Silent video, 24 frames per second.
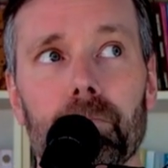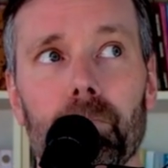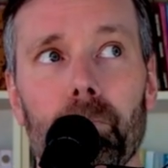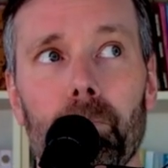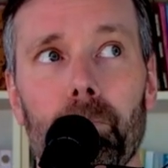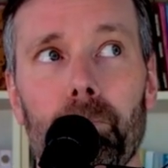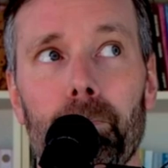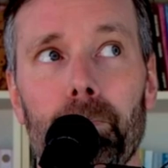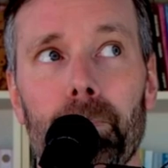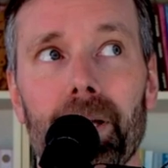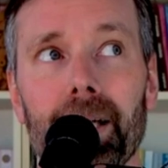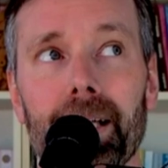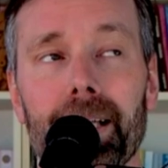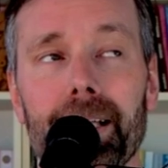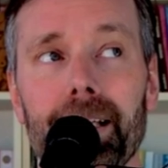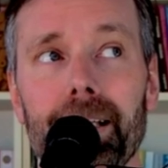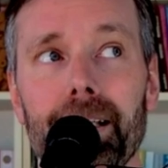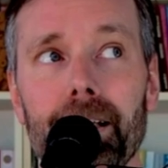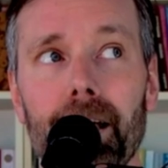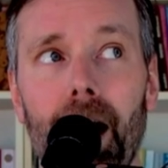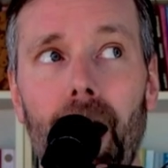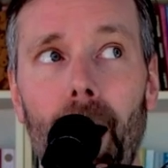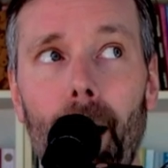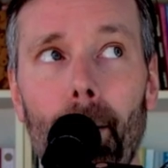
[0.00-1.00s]

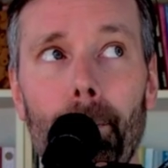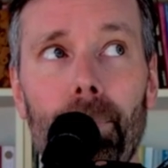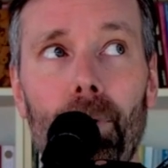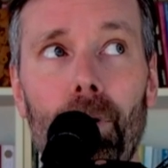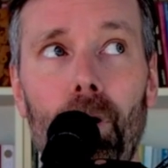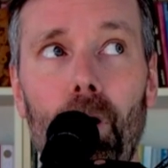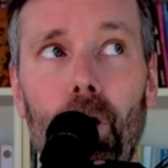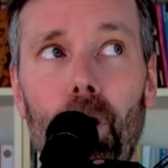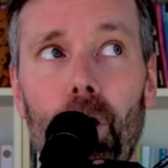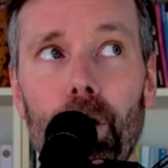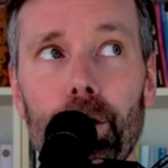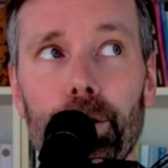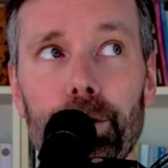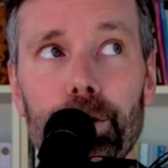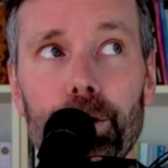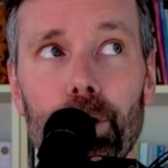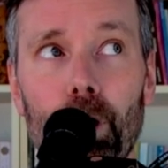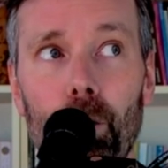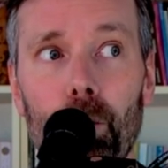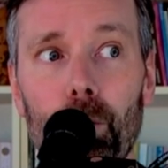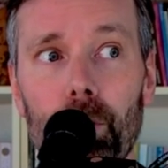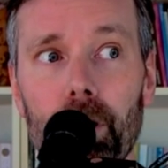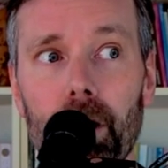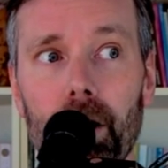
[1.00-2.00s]
picking up on
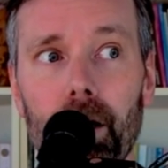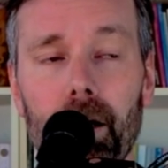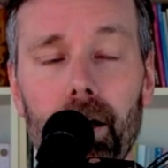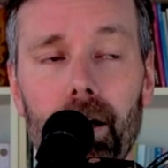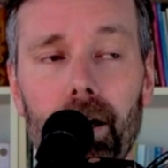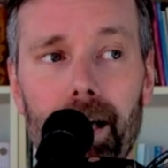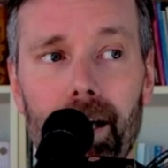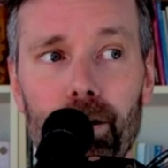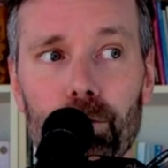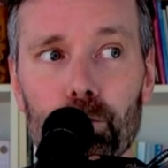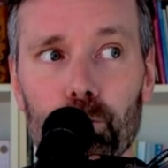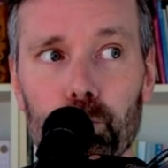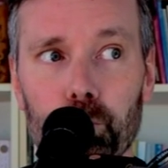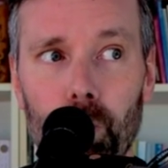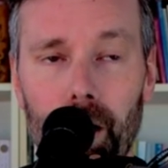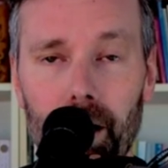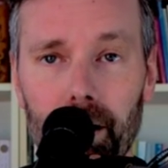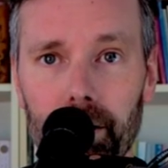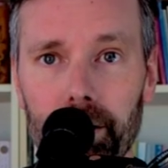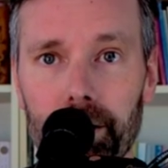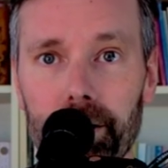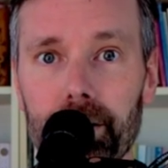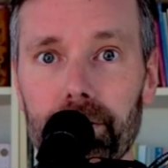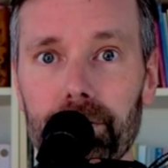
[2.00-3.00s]
yoga and
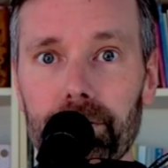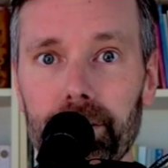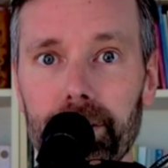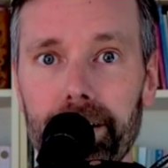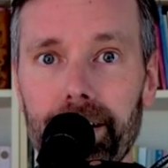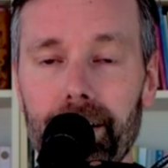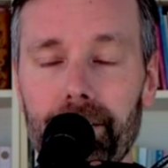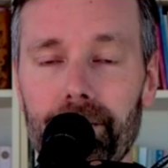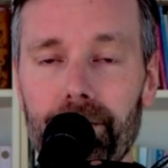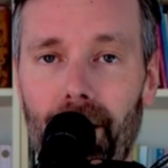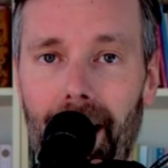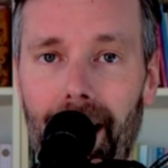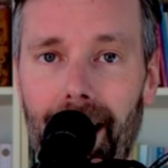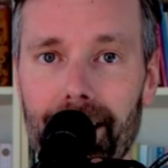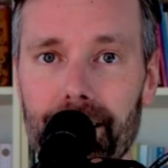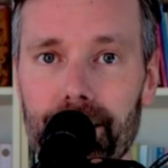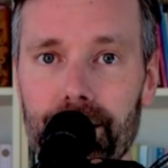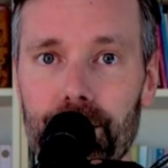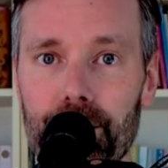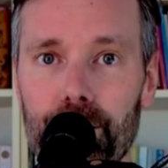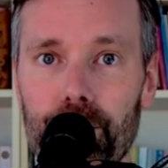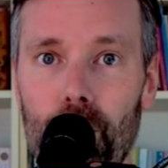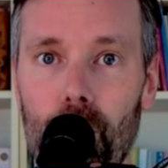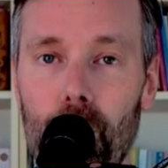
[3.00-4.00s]
relatively
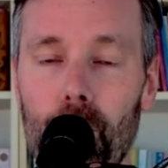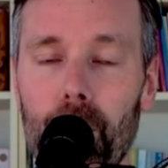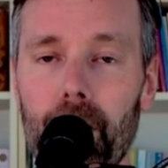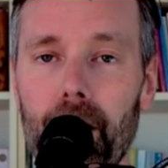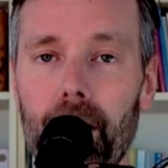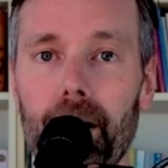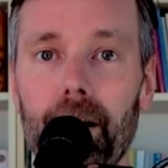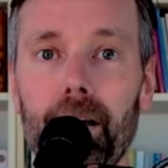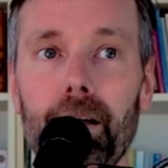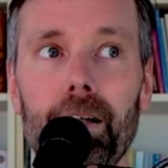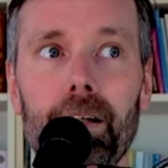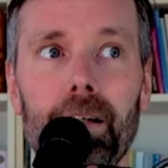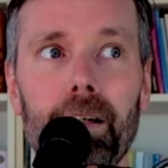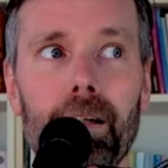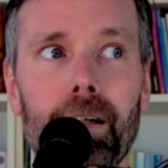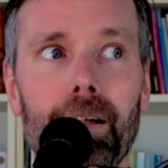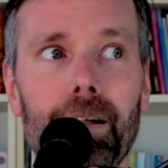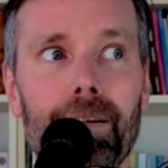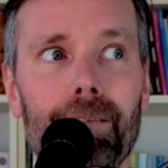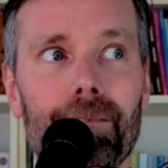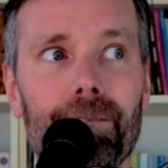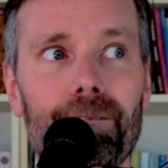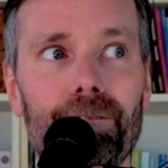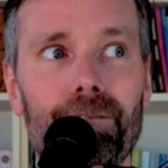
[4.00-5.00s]
advanced yoga
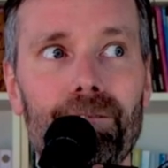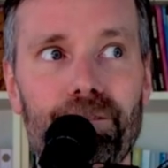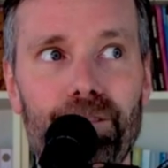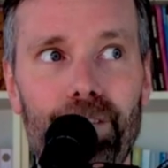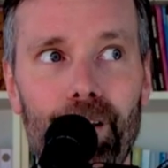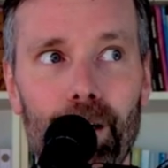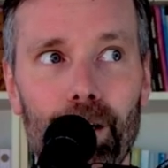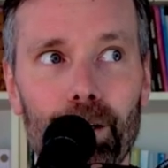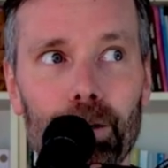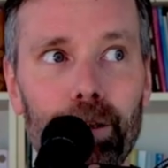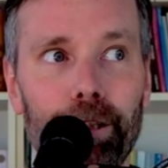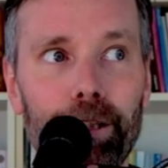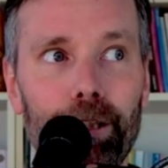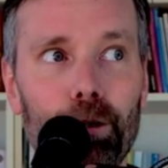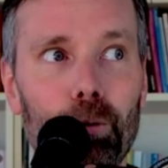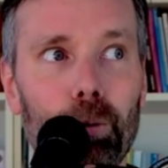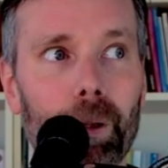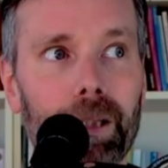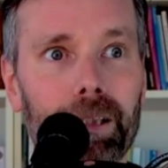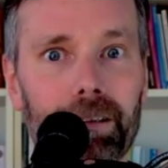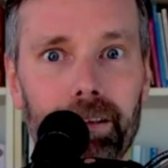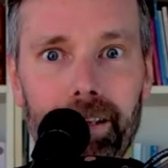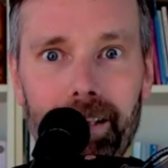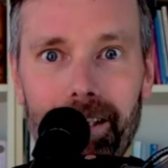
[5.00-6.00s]
fairly
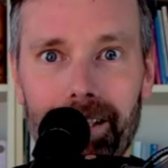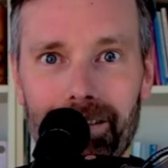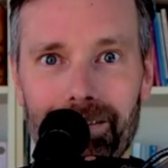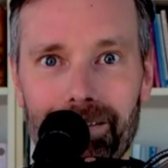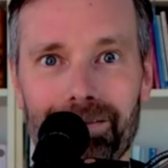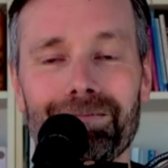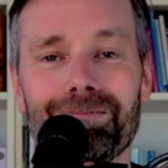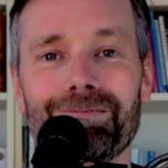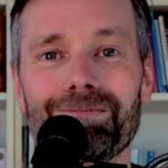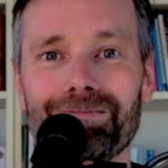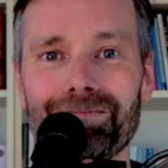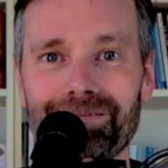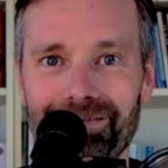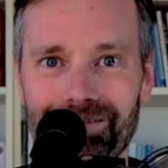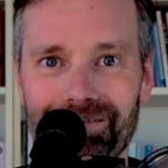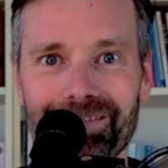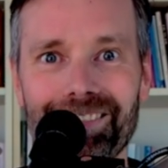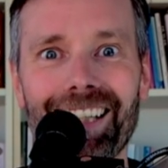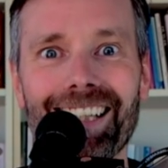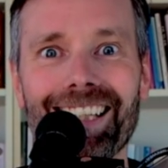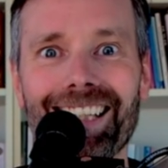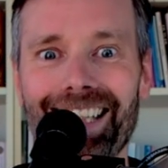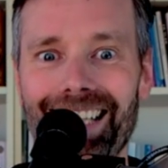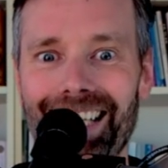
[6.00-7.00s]
quickly.
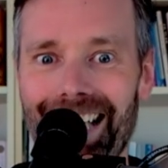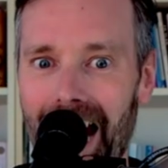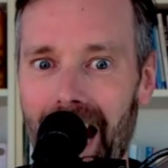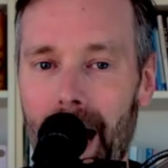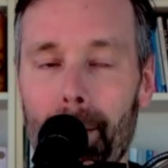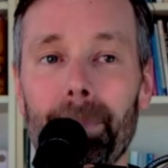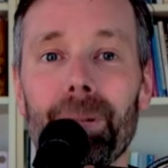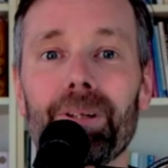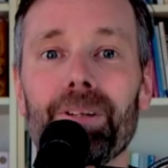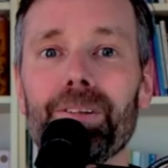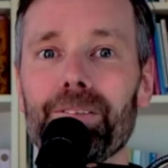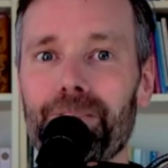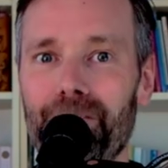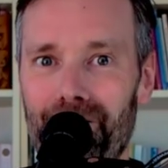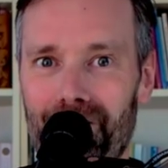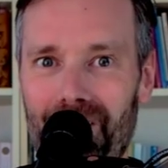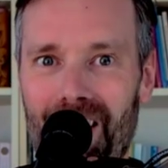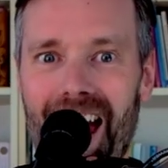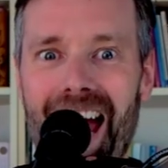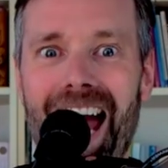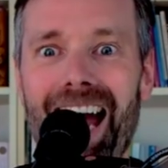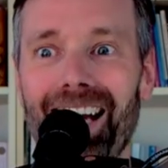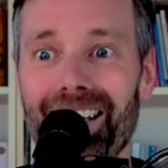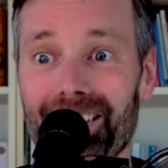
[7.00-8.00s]
Like it happened
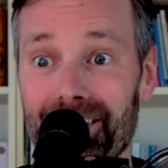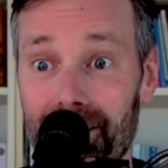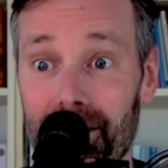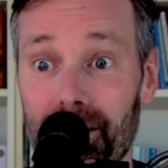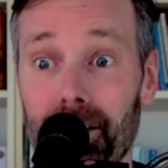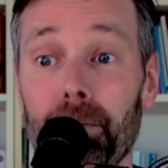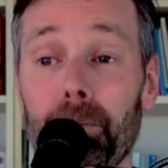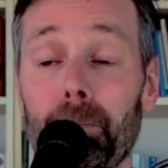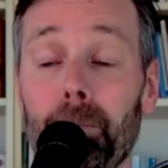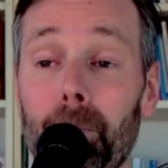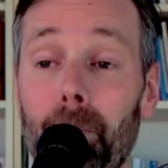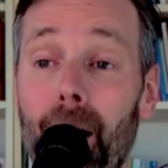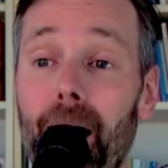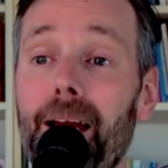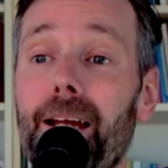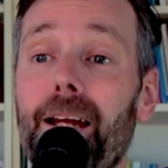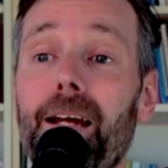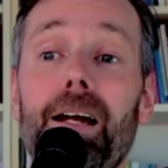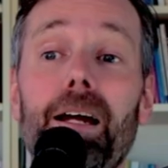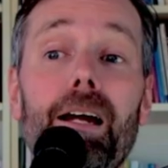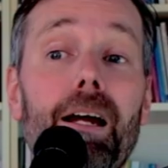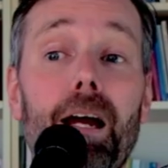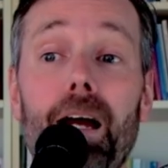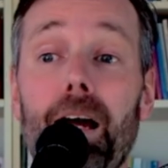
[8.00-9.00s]
fast. And
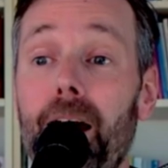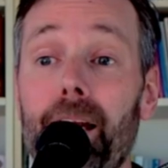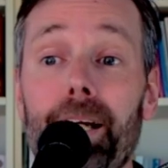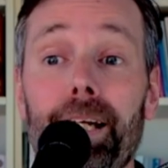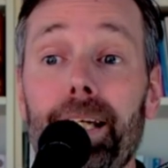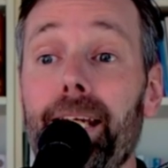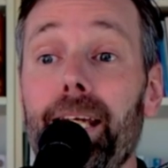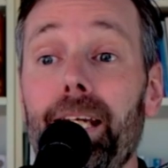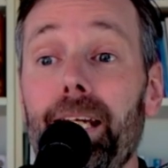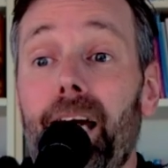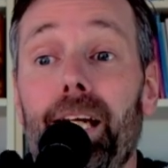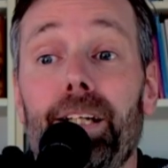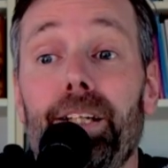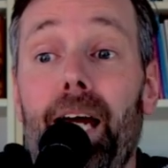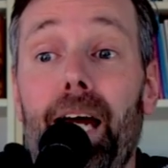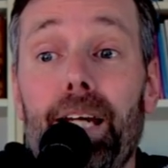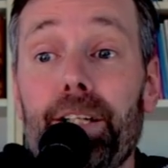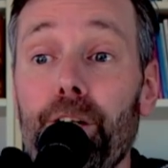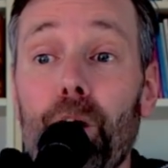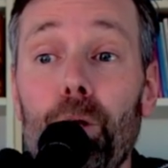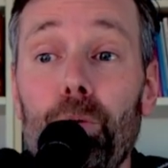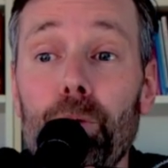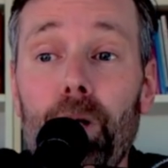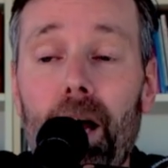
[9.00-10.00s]
again, I
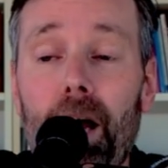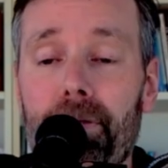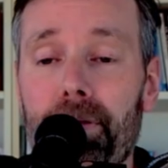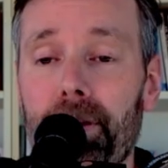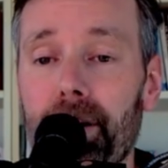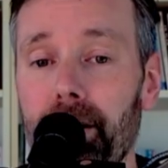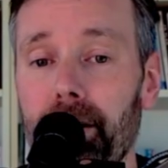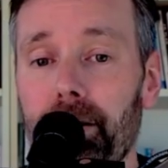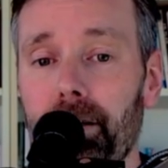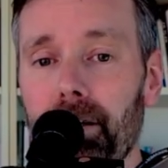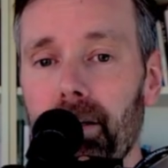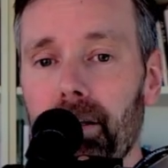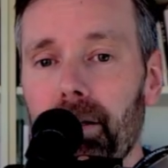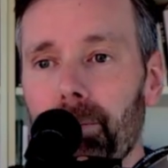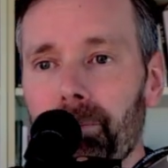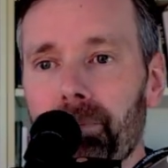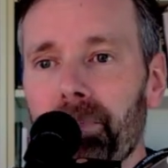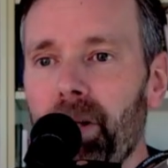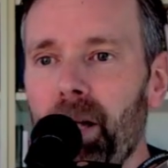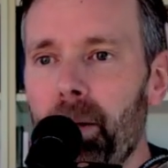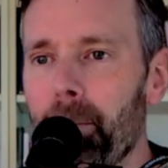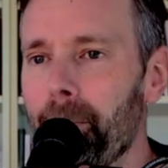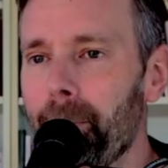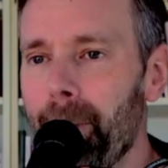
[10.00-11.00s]
know nothing.
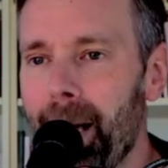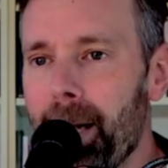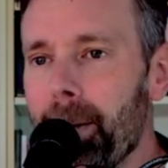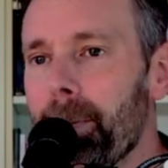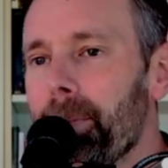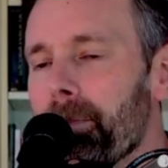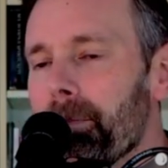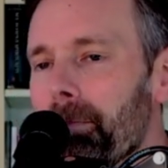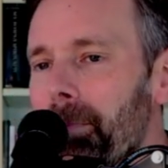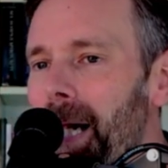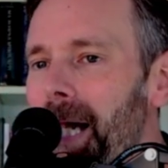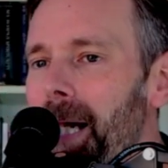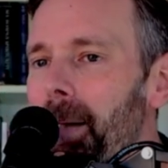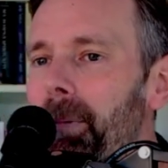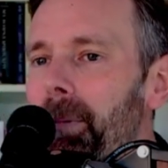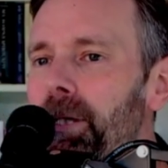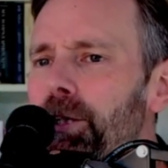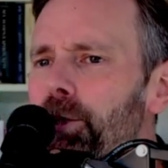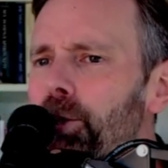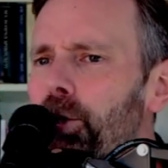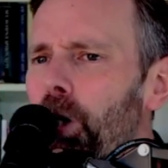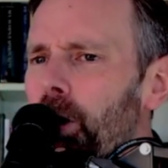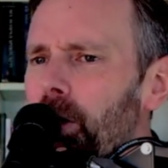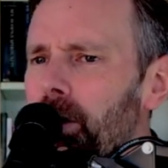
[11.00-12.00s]
Maybe
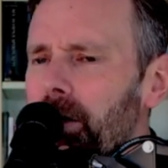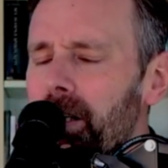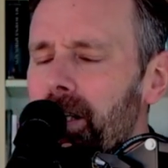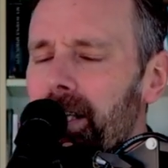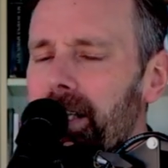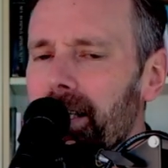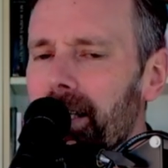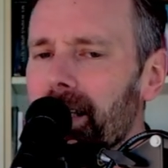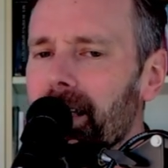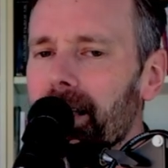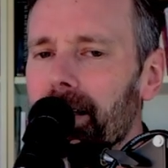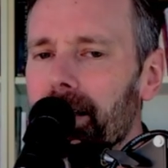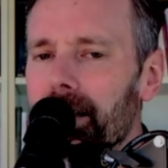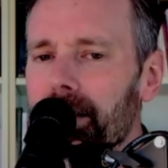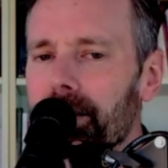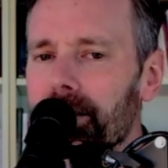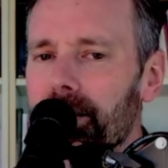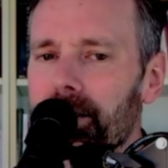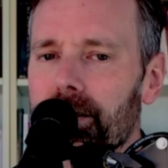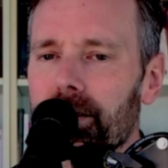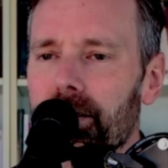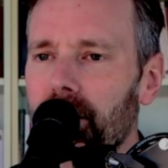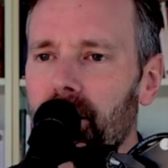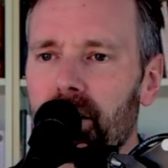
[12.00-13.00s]
Charlie
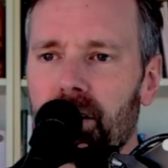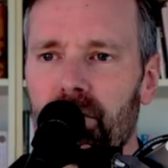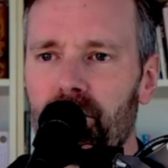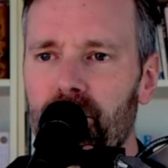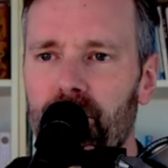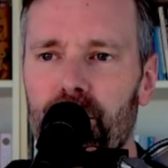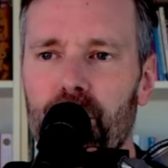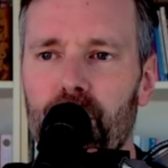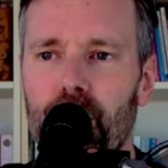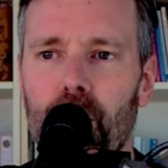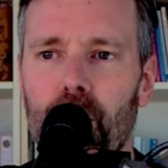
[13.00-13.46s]
is, in